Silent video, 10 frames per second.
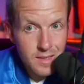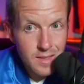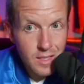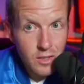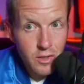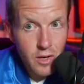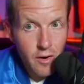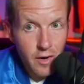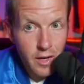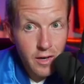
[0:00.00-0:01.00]
senior
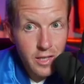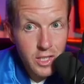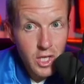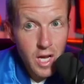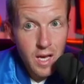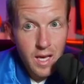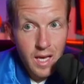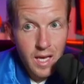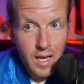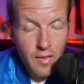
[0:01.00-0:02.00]
year in college
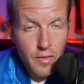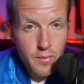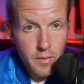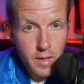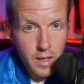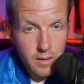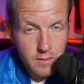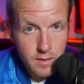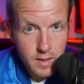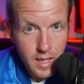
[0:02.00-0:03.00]
and had 3
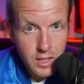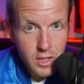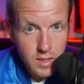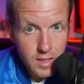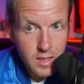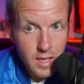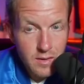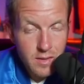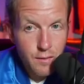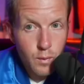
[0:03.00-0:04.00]
catching
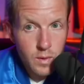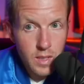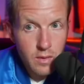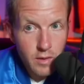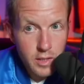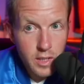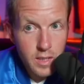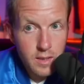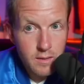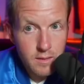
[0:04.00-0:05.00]
touchdowns and 14
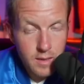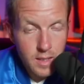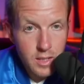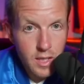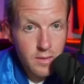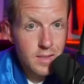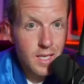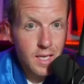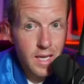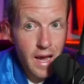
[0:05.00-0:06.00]
rushing touchdowns.
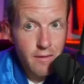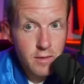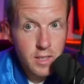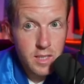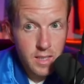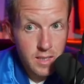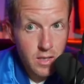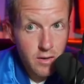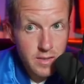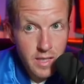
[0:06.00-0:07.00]
He averaged 6
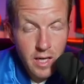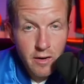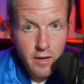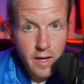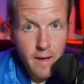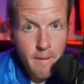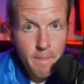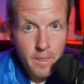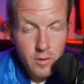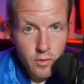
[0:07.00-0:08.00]
yards a carry,
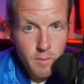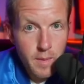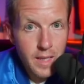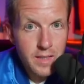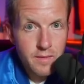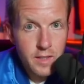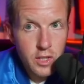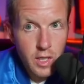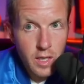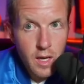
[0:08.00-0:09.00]
tremendous
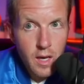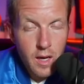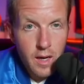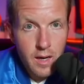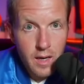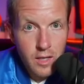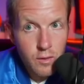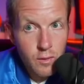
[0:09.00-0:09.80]
vision. And you've